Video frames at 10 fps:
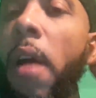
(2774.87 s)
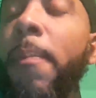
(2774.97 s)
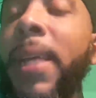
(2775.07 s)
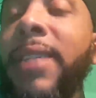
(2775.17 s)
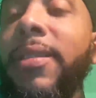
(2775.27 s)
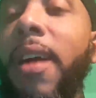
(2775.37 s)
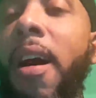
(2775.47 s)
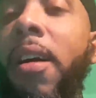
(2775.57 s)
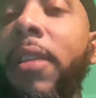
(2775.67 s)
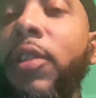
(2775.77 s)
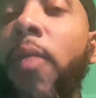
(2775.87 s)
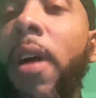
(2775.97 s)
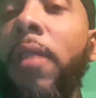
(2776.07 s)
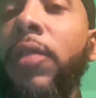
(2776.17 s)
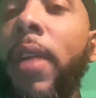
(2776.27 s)
Miss LaAmp,
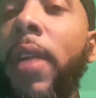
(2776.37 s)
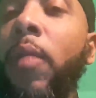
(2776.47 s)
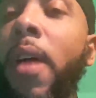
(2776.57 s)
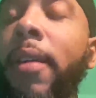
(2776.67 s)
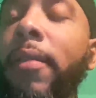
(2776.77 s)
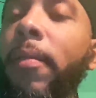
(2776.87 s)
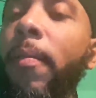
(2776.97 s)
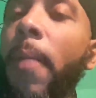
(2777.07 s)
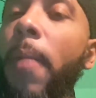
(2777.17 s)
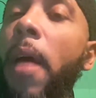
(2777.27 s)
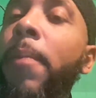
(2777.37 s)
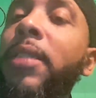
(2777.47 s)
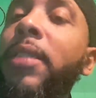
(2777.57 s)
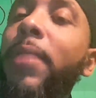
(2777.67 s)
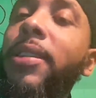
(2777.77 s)
1221.
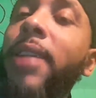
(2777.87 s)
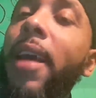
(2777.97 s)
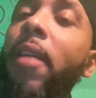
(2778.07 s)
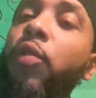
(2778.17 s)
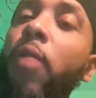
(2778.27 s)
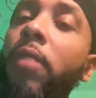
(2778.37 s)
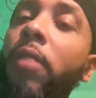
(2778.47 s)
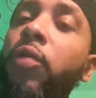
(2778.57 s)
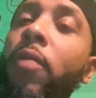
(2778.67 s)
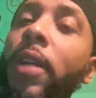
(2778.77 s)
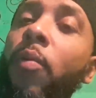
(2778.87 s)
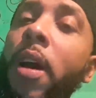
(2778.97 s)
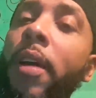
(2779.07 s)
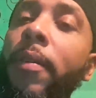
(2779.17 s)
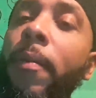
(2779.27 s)
Miss Michelle,
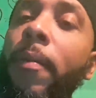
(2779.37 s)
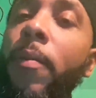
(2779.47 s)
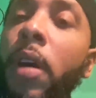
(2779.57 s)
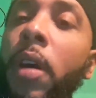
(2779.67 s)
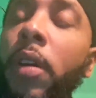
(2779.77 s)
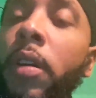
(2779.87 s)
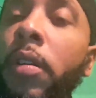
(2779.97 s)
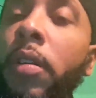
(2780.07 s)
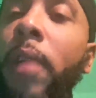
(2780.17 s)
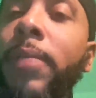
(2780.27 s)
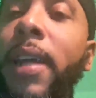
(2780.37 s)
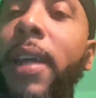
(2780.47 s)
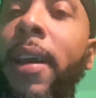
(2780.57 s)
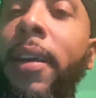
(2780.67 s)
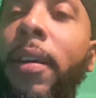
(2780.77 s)
1221. You know what I'm
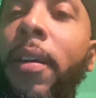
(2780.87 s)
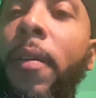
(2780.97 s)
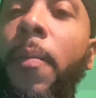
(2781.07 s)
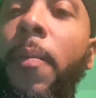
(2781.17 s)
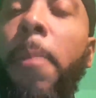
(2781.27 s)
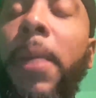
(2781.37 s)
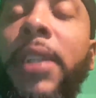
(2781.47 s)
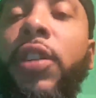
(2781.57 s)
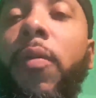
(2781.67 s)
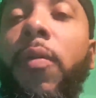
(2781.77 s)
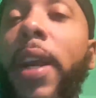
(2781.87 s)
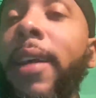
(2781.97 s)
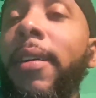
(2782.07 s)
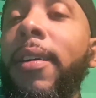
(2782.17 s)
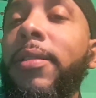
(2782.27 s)
saying? Miss
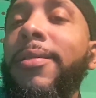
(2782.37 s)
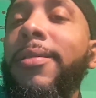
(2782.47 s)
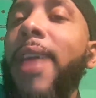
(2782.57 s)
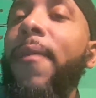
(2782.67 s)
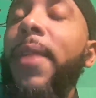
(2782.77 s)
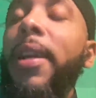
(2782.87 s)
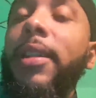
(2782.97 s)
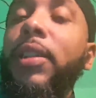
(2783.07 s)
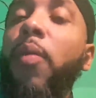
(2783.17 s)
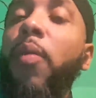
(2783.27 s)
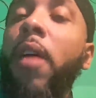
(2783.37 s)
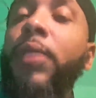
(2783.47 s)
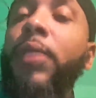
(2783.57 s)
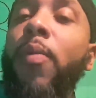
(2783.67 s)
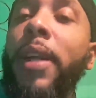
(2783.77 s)
Cherie, definitely,
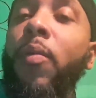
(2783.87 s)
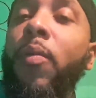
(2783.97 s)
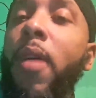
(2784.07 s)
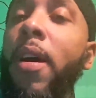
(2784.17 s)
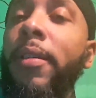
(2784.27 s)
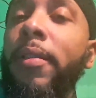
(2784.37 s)
1221.